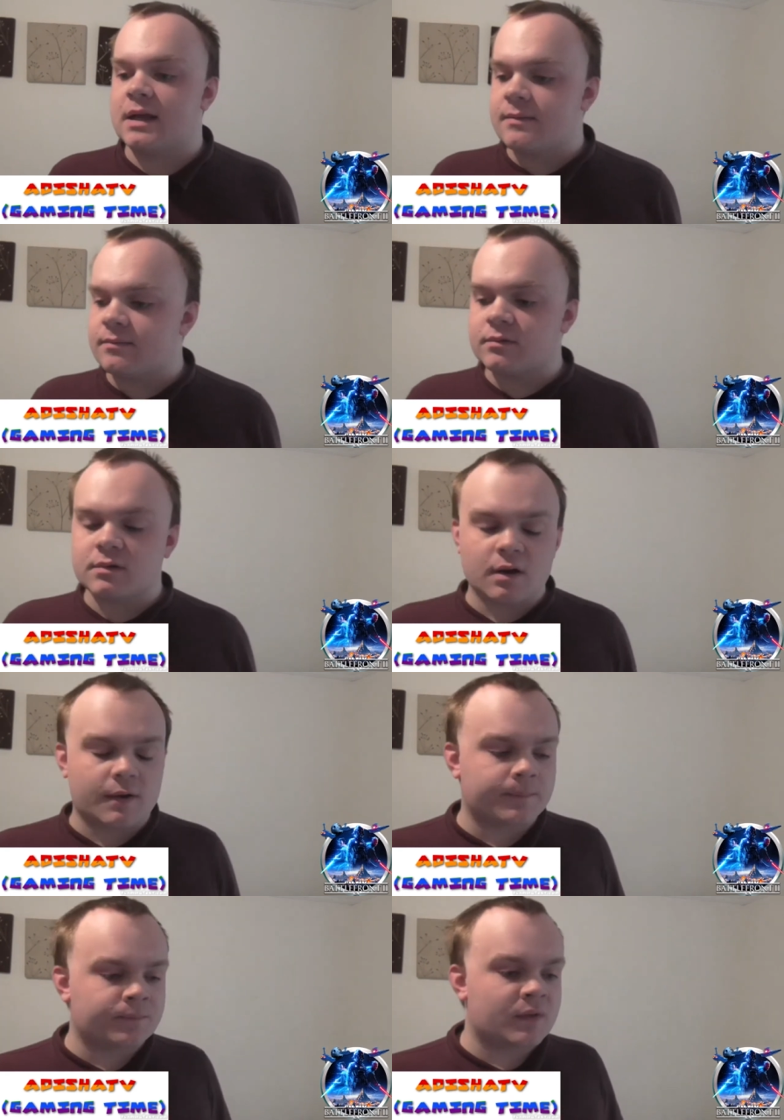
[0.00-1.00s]
Like,
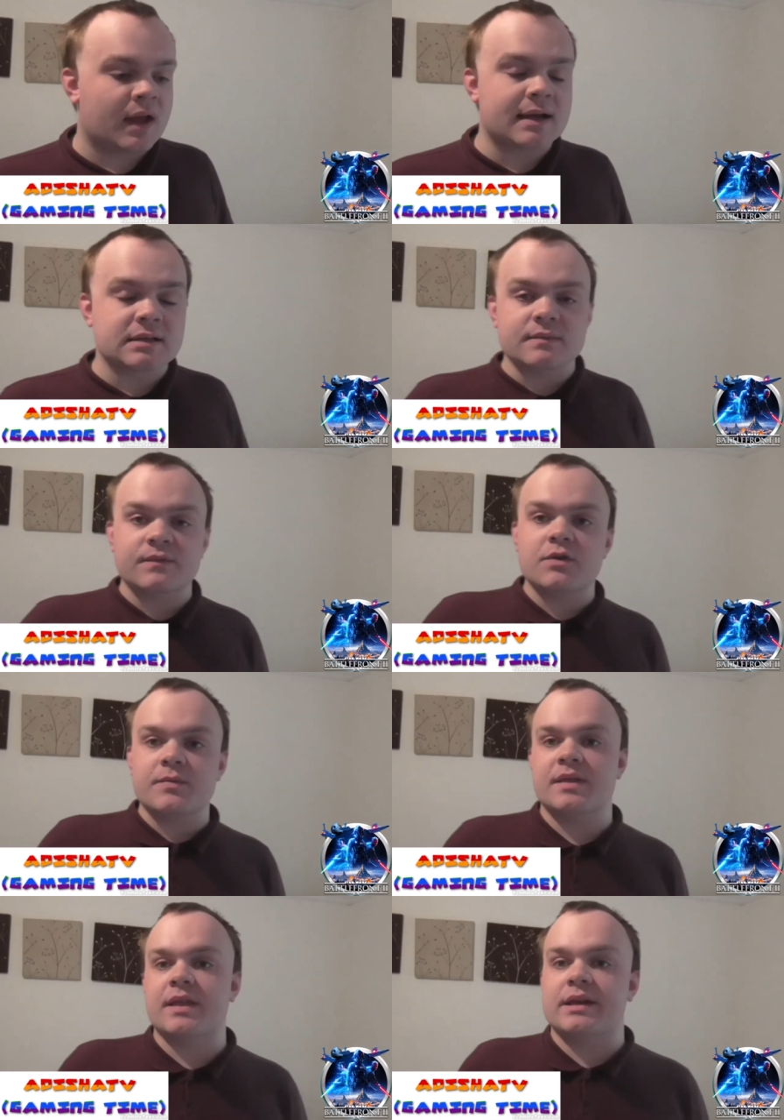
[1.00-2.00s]
look, as I'm
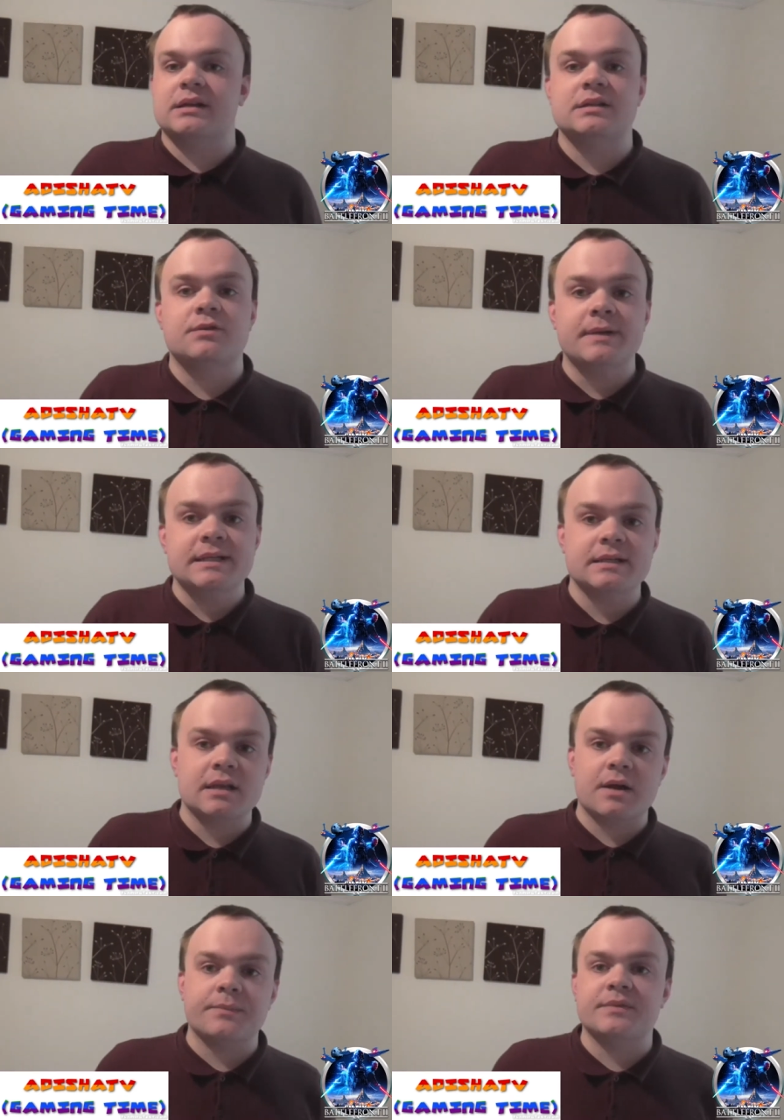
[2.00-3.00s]
filming this, the
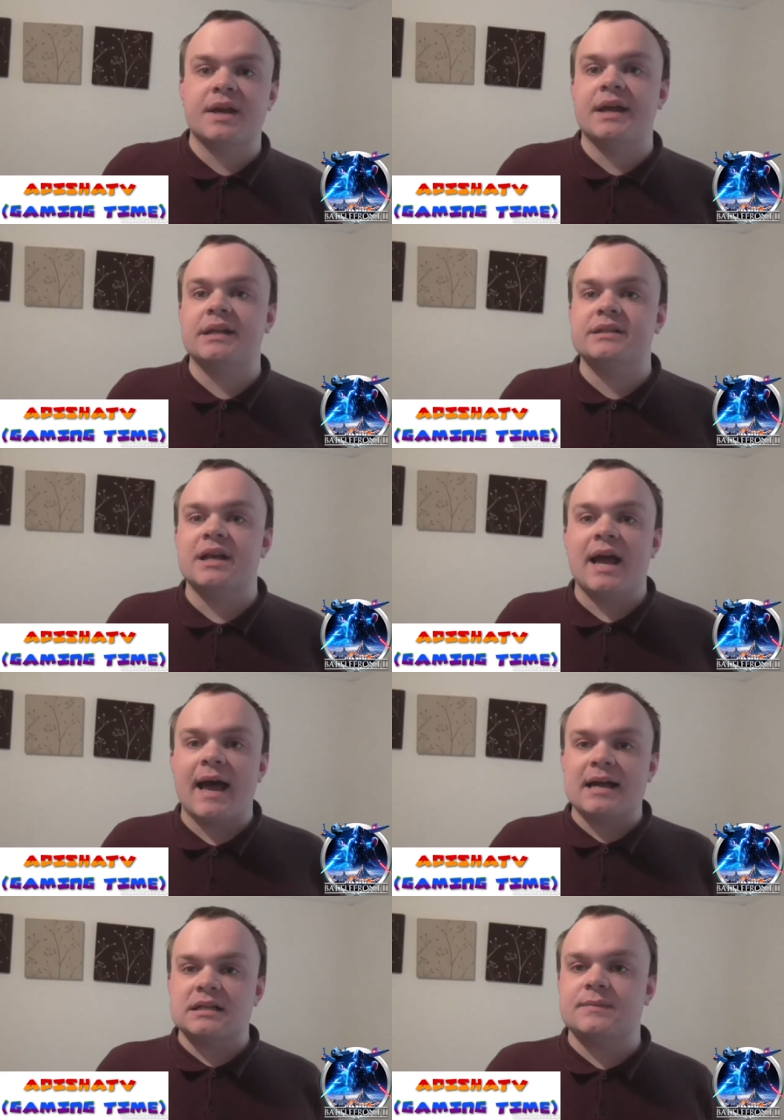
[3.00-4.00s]
recent update
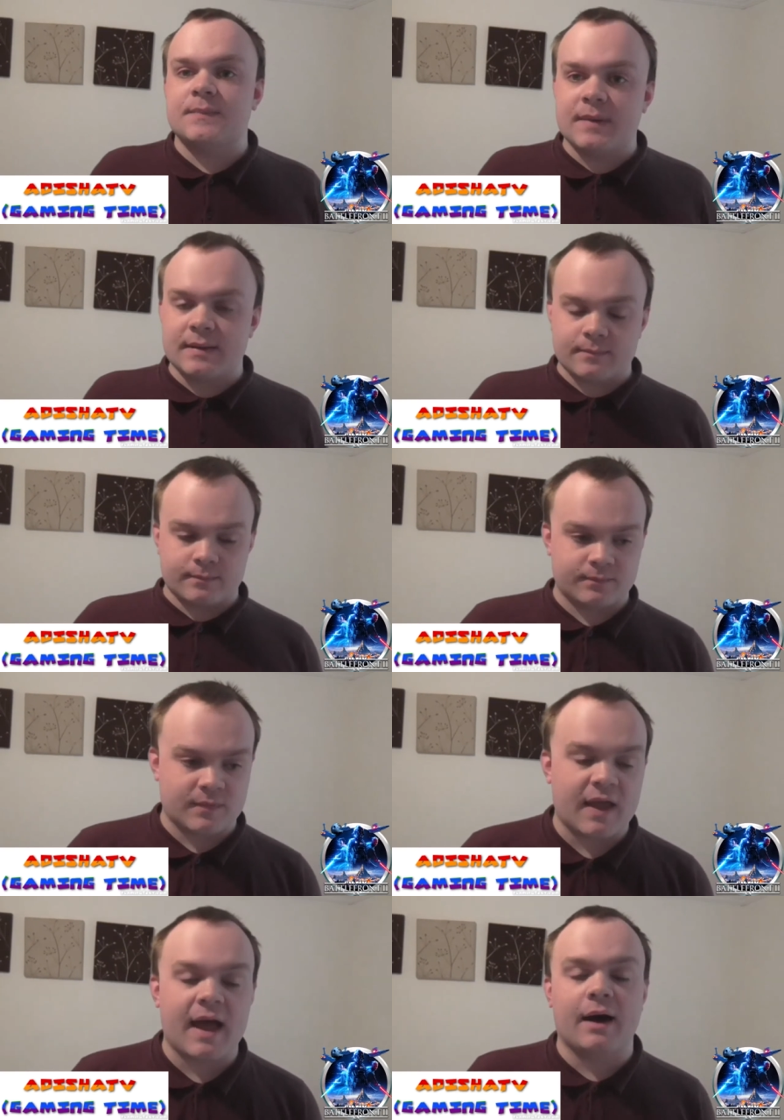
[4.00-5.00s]
has been
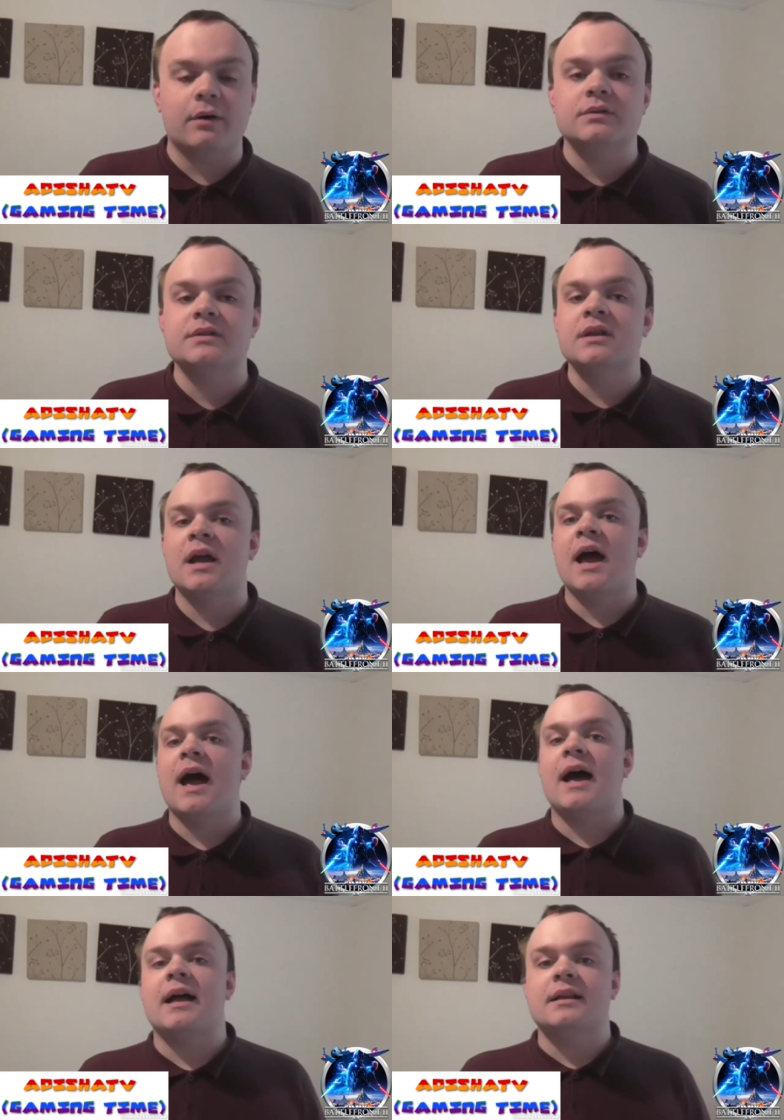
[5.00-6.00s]
out
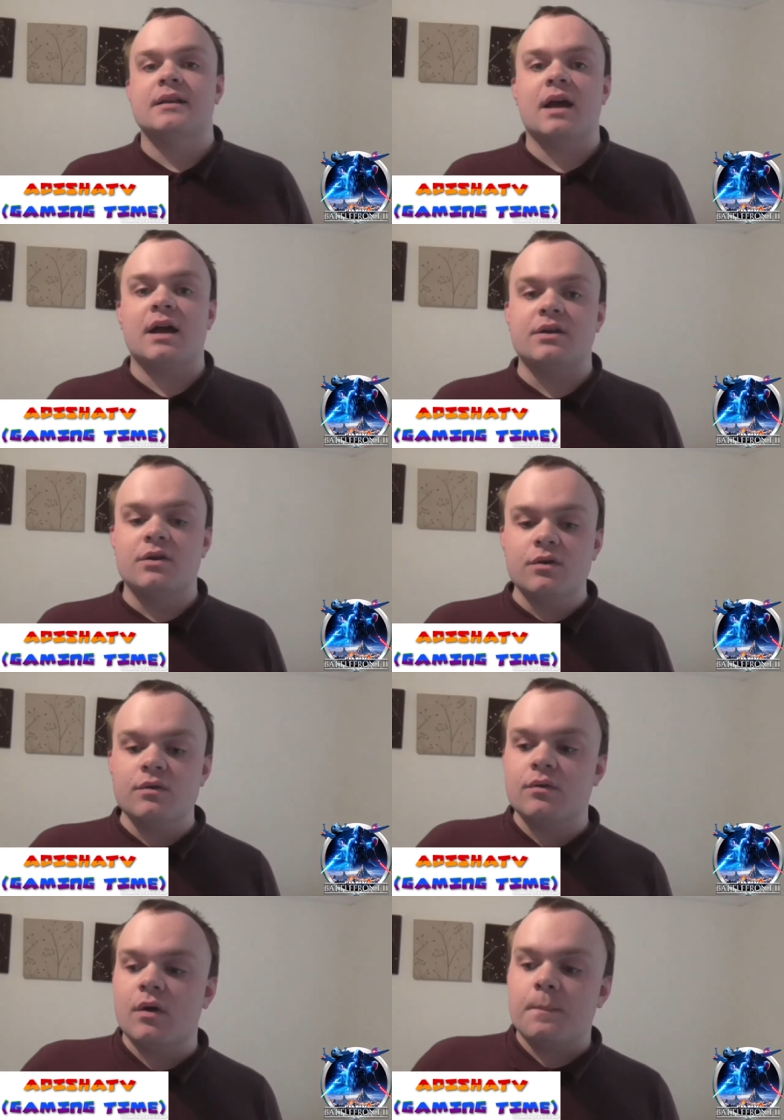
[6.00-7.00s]
and a
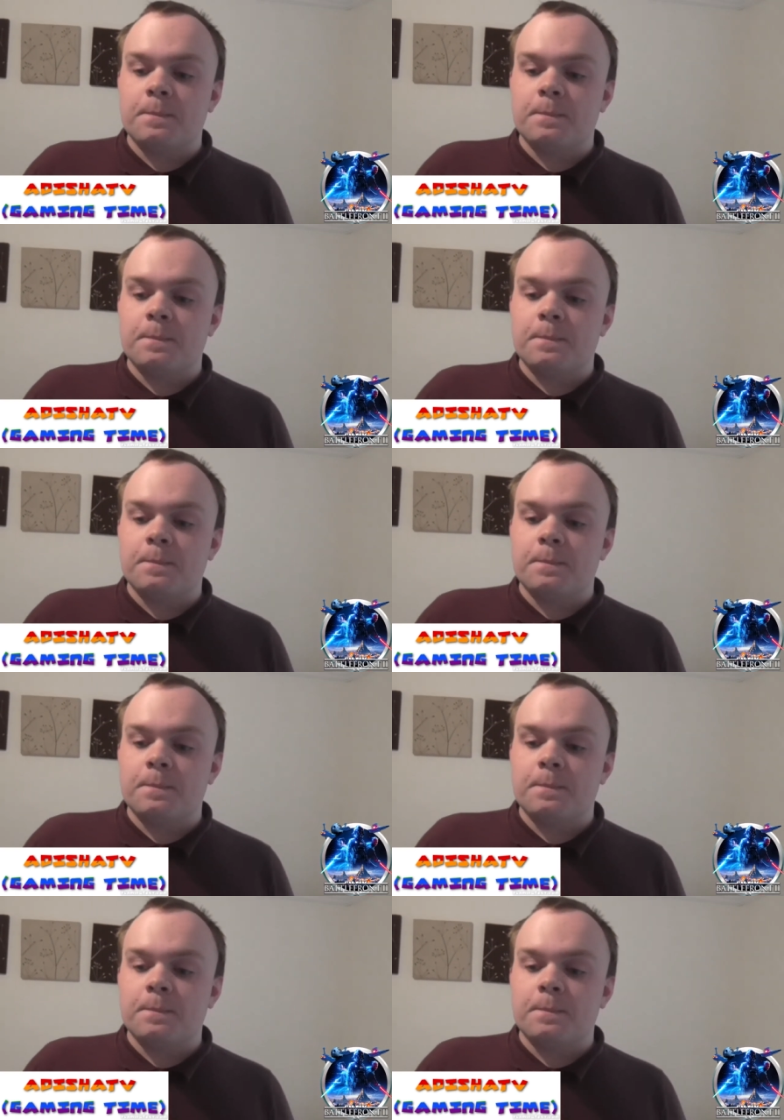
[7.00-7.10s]
new